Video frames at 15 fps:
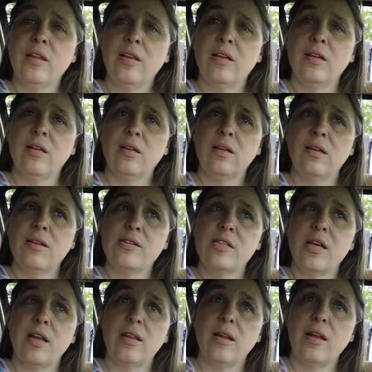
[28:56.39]
that
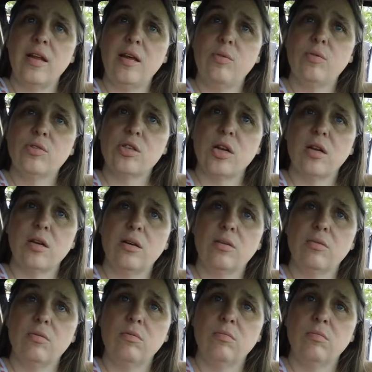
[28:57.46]
said that he was going to